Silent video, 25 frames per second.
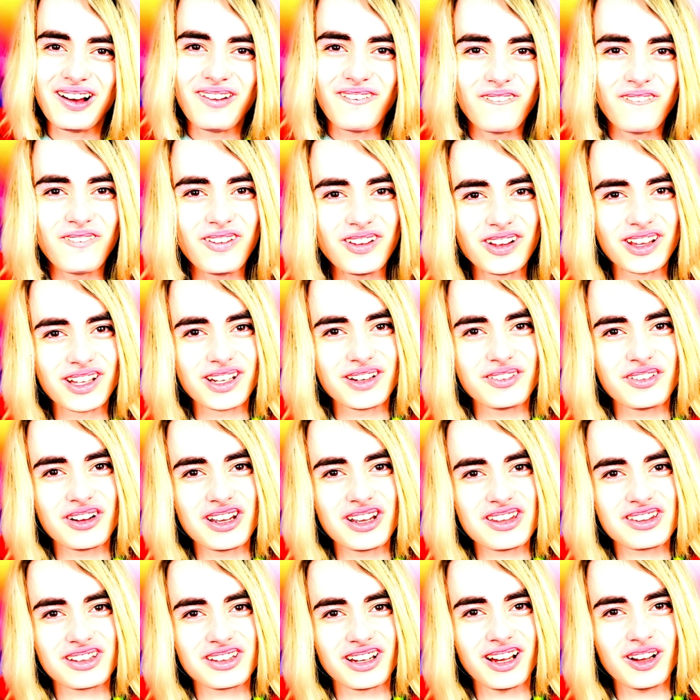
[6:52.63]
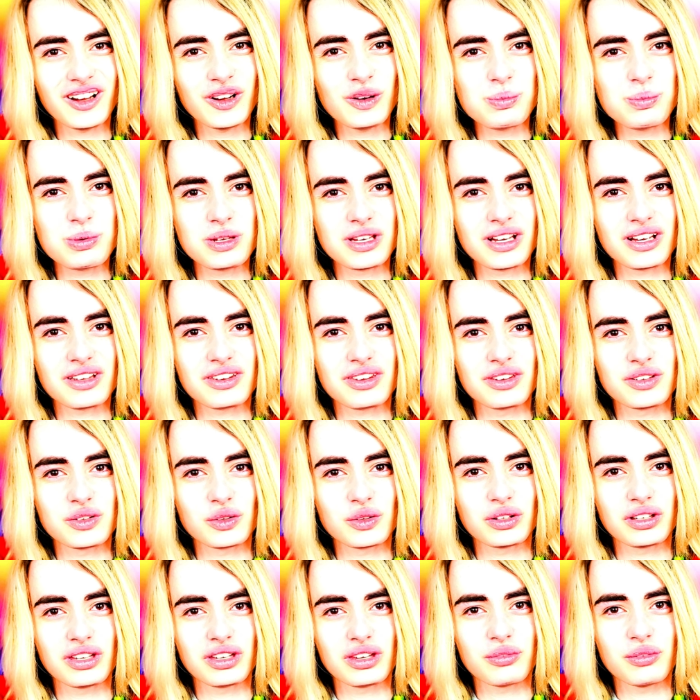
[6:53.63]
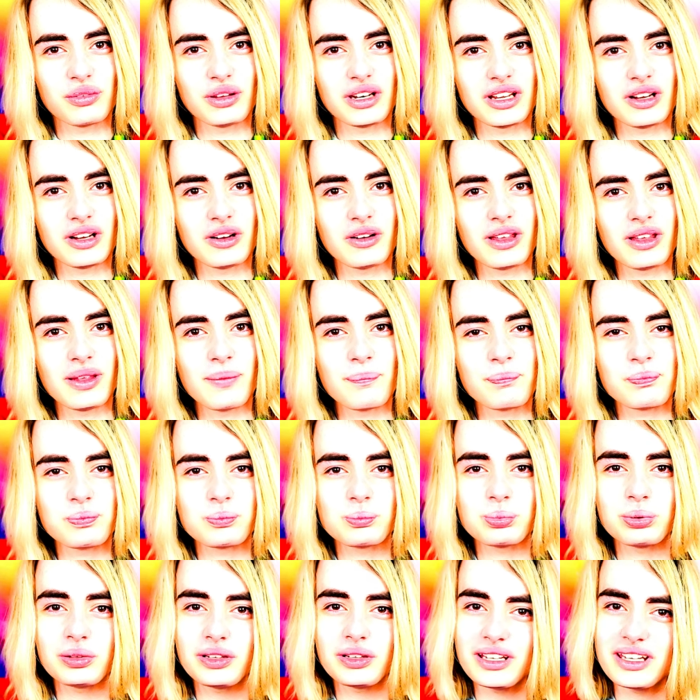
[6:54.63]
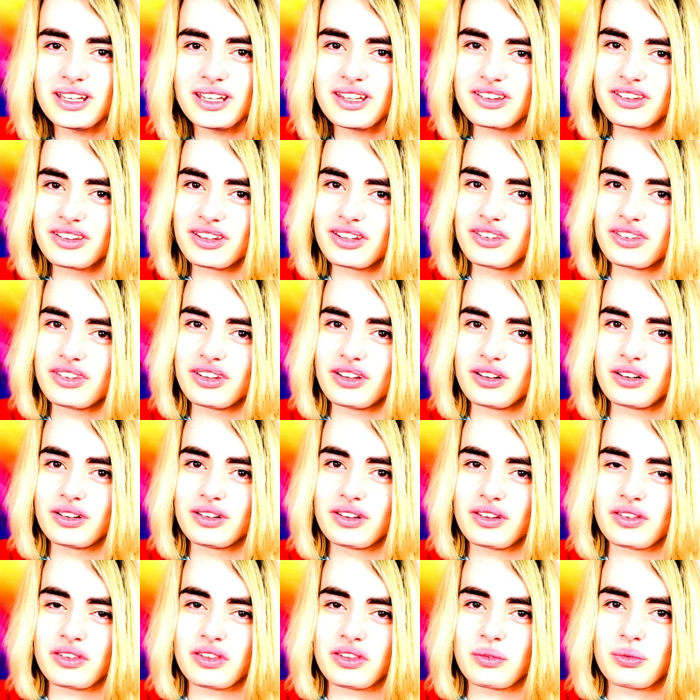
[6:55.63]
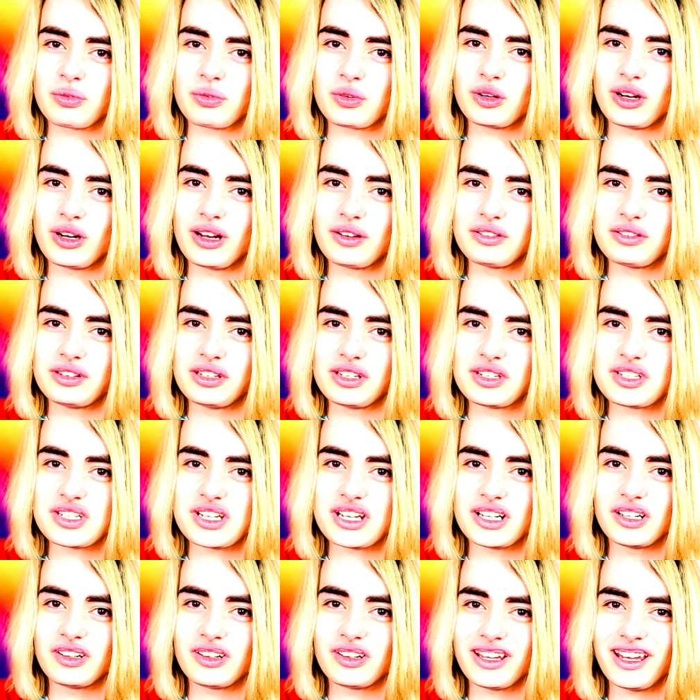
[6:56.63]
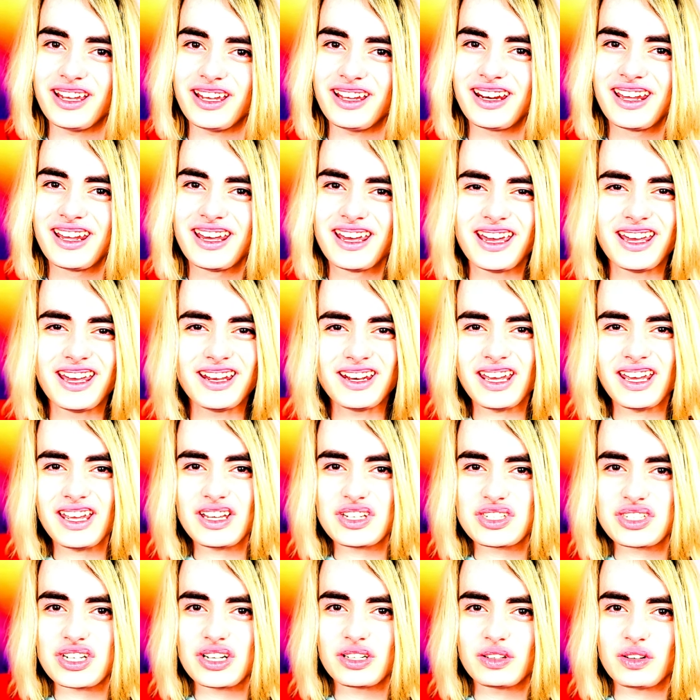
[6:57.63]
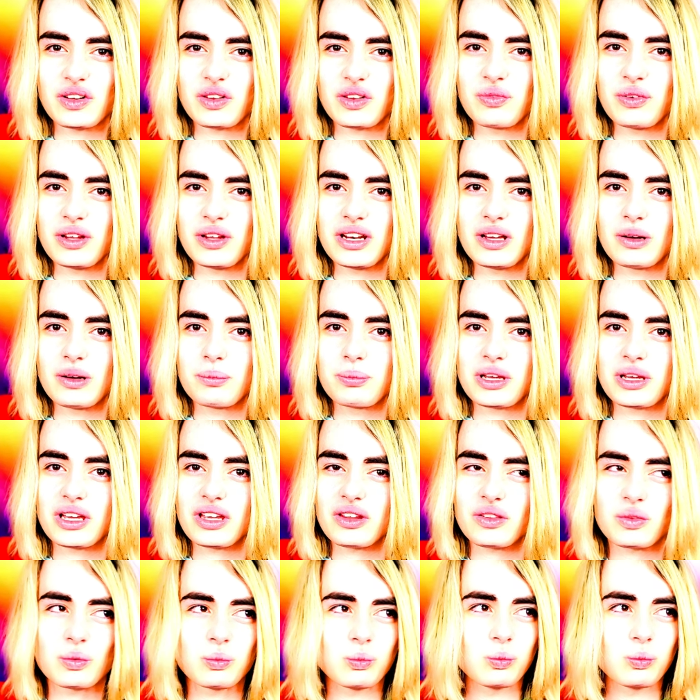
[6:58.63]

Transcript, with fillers: Well, anyways, I hope you guys enjoyed this video, and please consider to subscribe to the channel, cat. And hey, share this video because